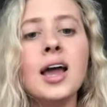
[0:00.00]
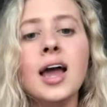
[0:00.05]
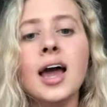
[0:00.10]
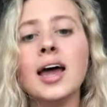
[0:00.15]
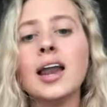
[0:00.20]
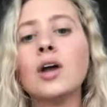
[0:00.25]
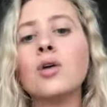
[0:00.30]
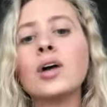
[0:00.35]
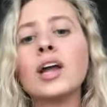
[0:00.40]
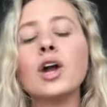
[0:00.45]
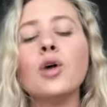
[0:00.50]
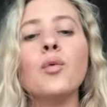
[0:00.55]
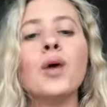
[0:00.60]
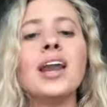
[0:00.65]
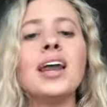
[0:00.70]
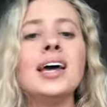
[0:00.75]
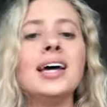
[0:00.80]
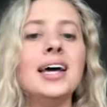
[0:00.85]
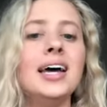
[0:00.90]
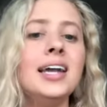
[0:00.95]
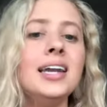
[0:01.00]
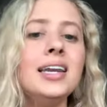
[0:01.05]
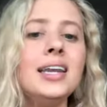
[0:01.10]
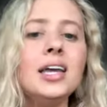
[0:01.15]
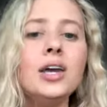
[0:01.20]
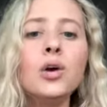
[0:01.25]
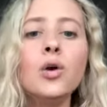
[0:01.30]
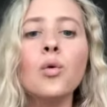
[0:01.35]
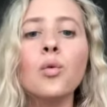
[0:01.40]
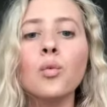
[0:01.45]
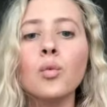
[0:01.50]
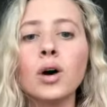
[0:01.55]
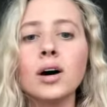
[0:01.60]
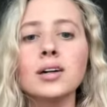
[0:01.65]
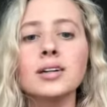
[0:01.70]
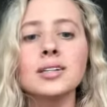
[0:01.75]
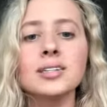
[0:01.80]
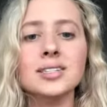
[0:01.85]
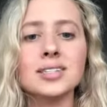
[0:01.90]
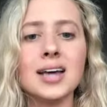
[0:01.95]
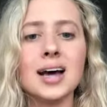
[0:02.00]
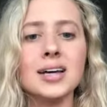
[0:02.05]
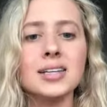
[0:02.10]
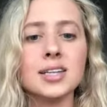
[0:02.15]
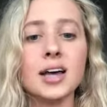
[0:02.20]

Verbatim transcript: And I don't care what anyone says.